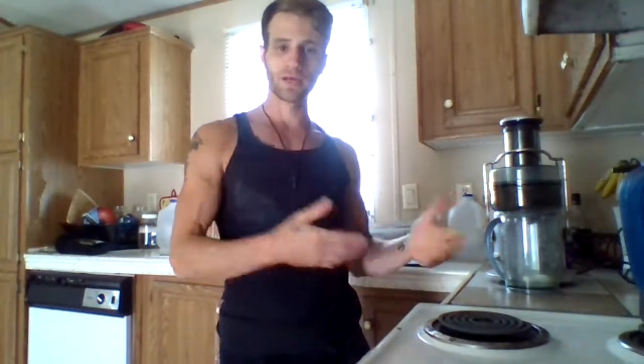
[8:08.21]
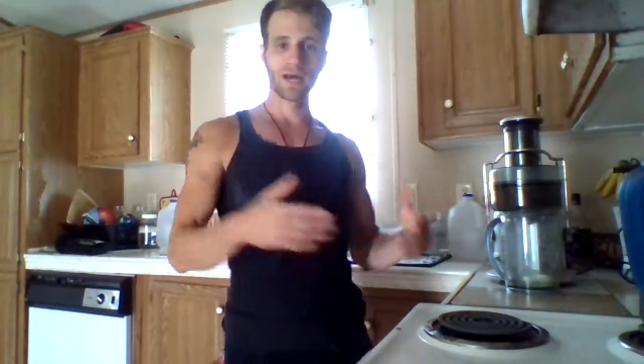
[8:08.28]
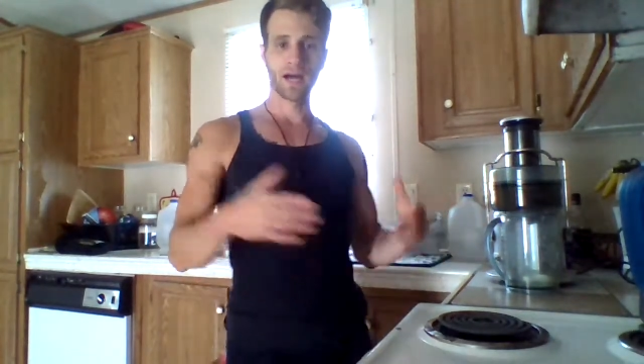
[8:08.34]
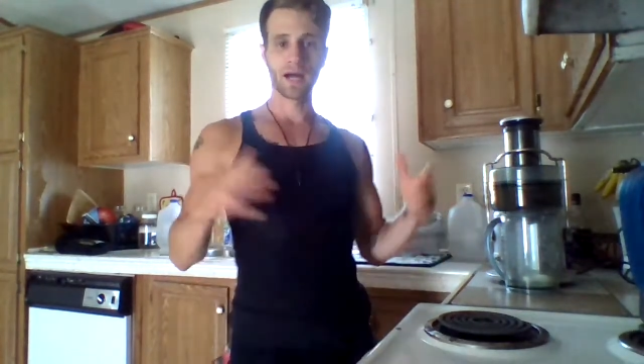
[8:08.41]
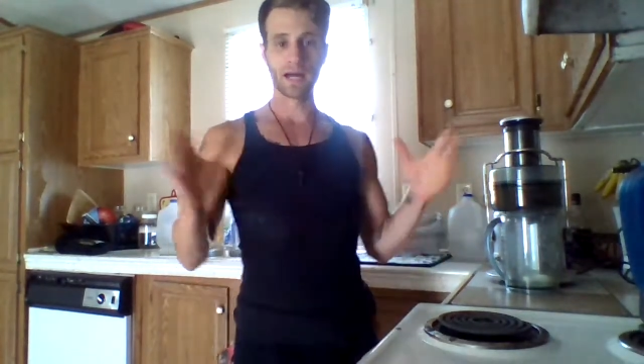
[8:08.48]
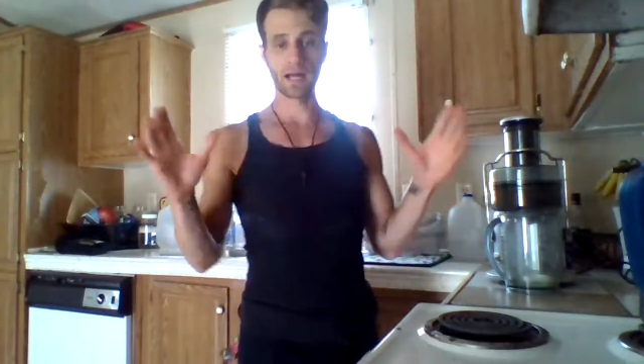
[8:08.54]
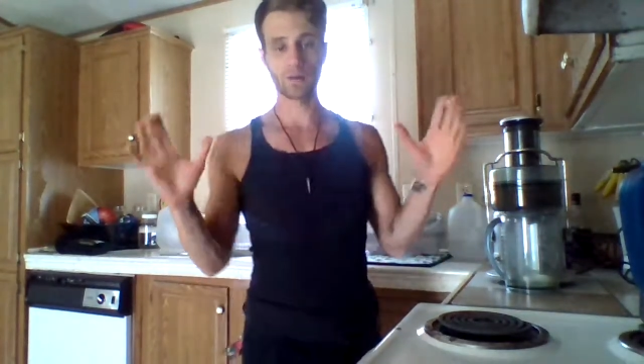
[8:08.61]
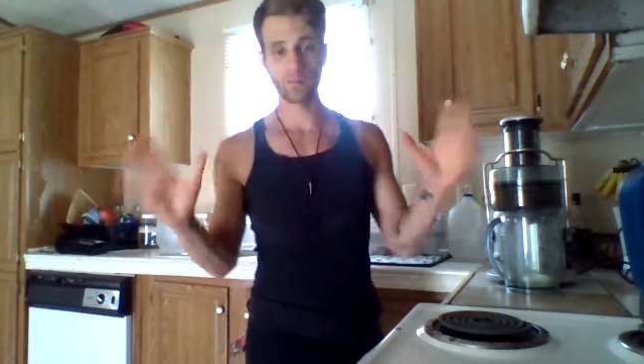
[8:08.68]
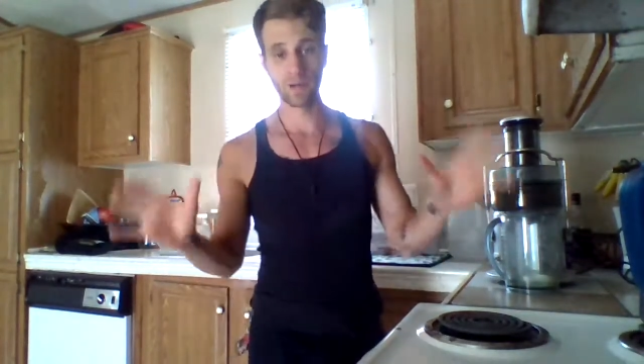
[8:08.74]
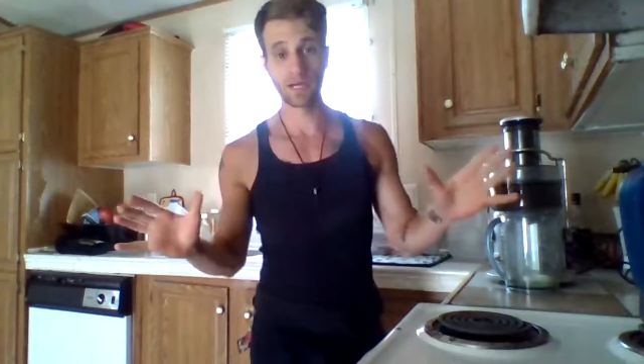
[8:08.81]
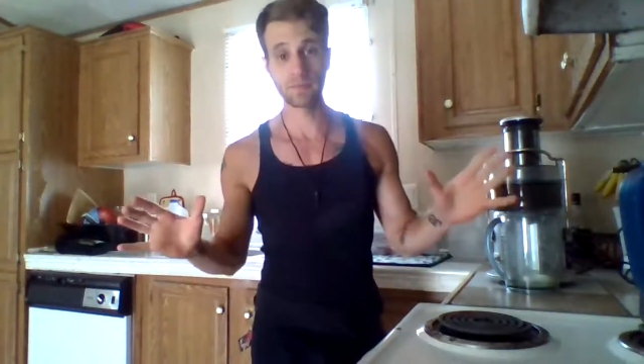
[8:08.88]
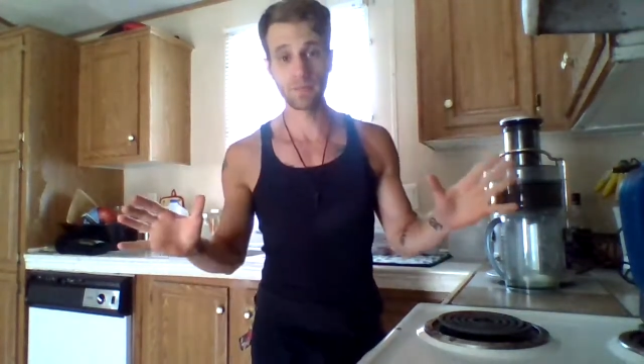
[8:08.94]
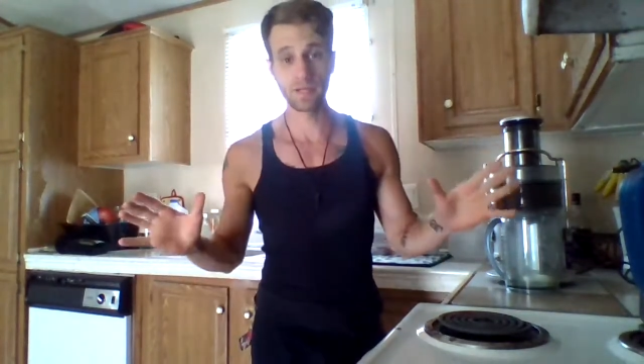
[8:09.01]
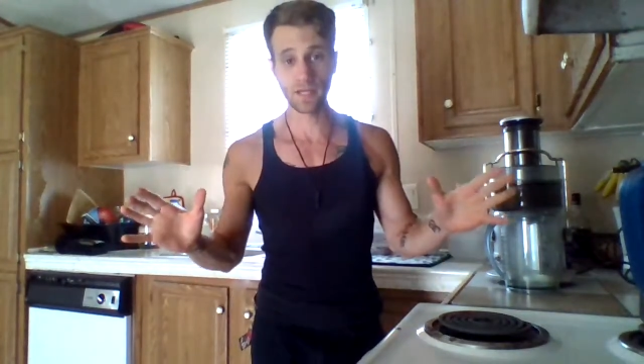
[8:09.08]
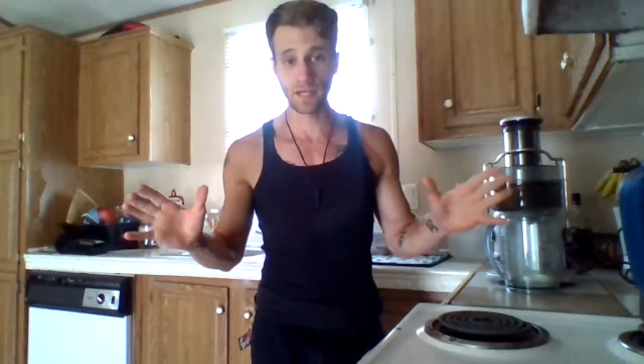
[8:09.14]
I got a
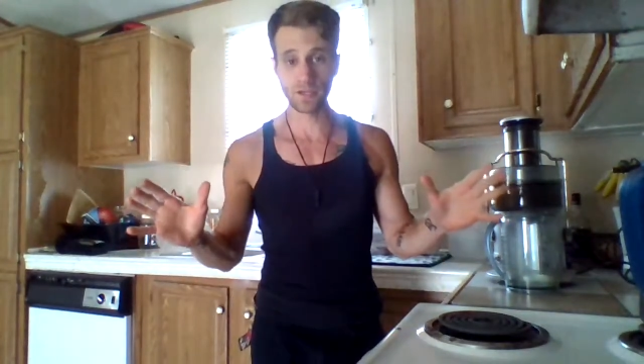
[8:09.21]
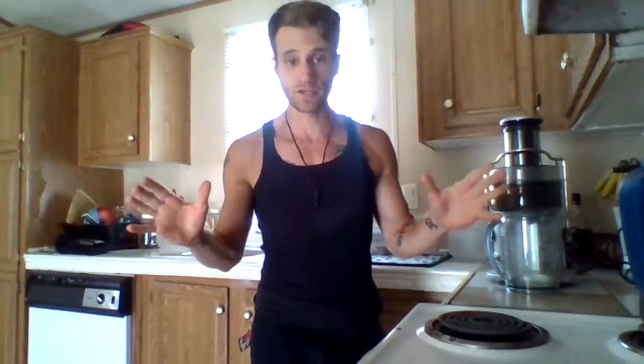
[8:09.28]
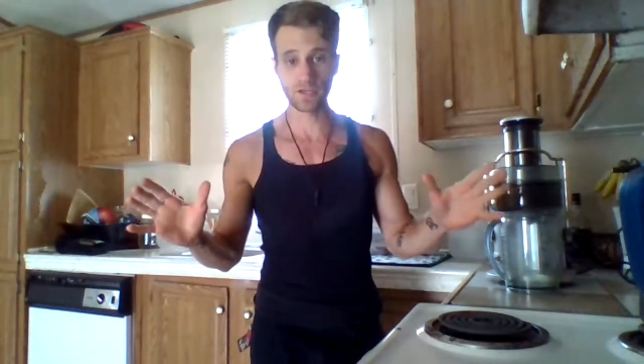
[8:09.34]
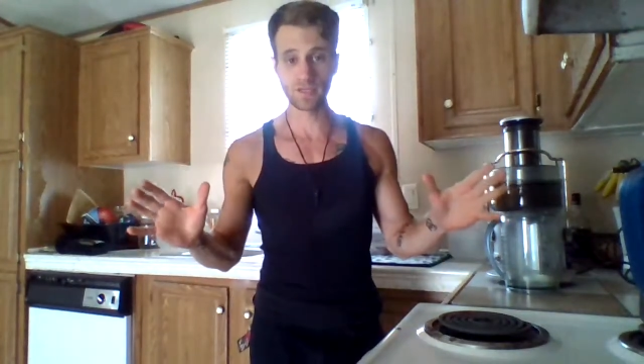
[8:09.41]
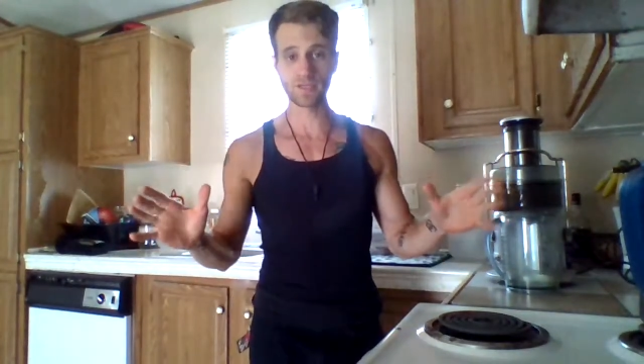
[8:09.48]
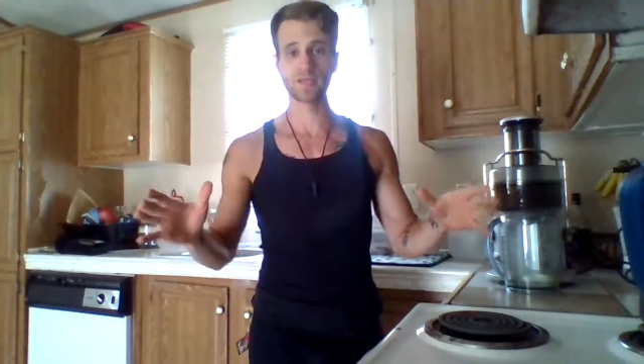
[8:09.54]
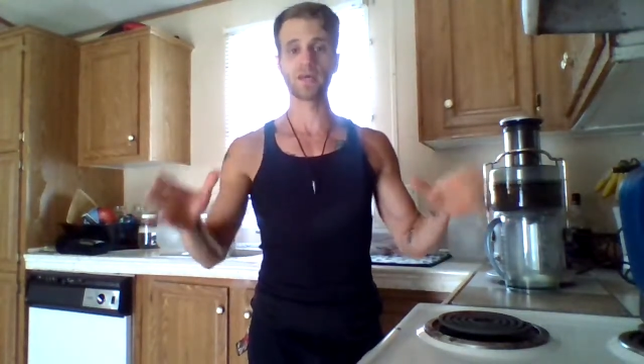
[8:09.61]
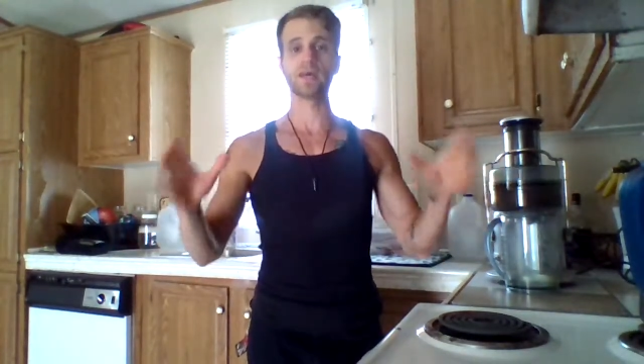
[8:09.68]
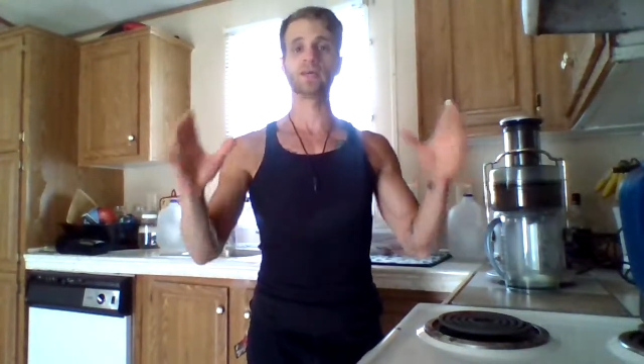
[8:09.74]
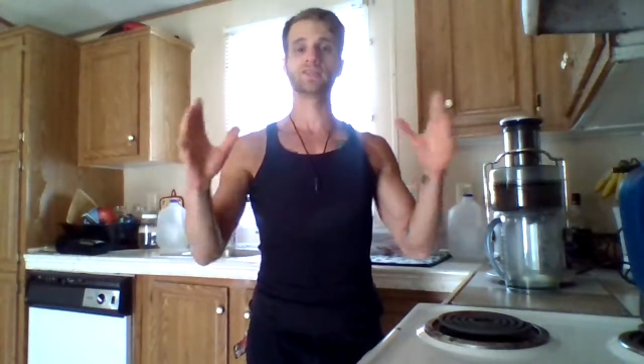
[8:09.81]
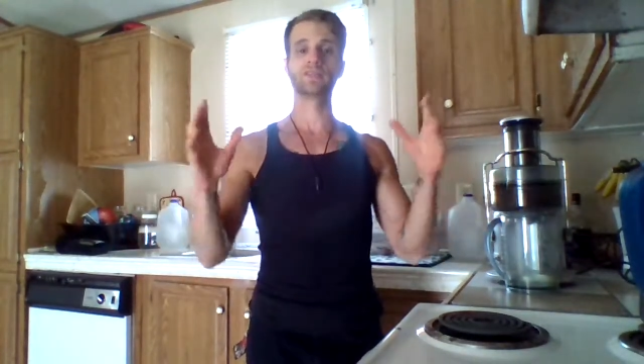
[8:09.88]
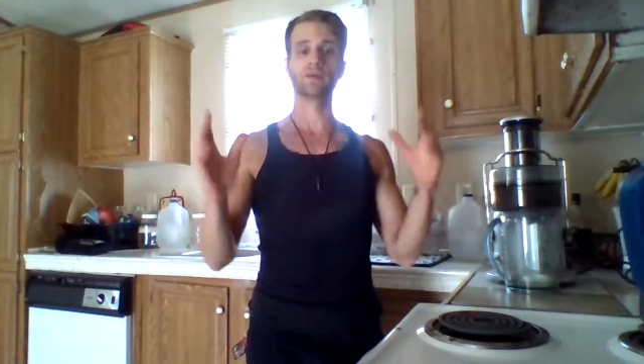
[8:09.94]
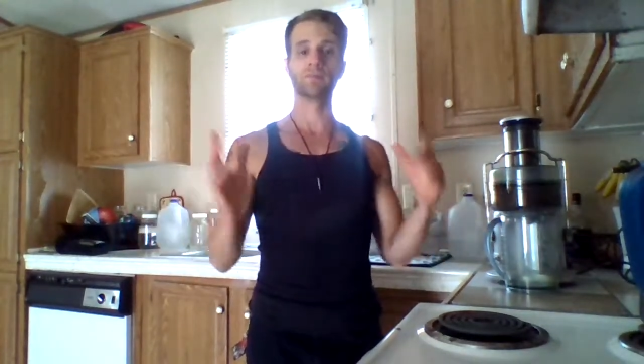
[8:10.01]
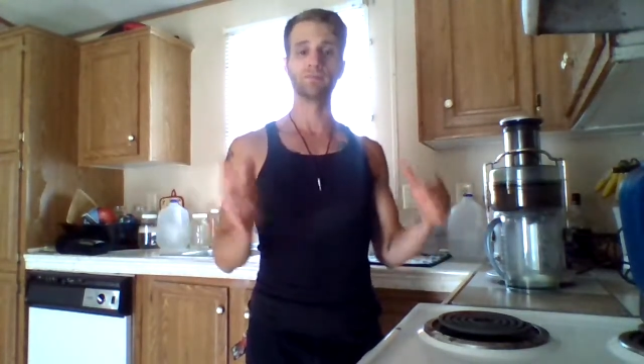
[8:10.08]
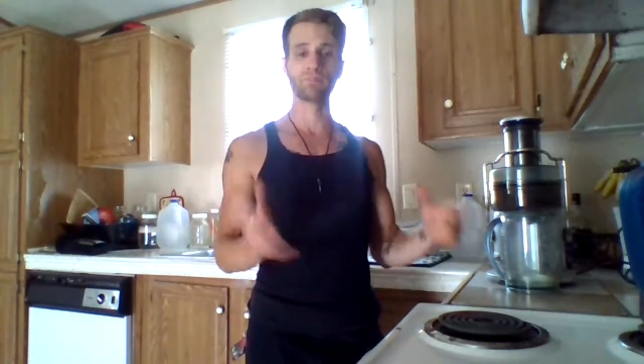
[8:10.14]
recommendation today
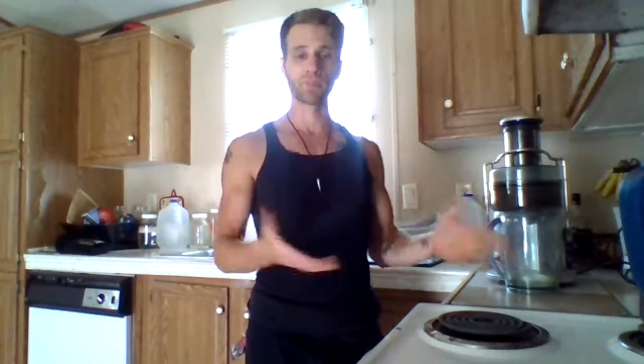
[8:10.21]
to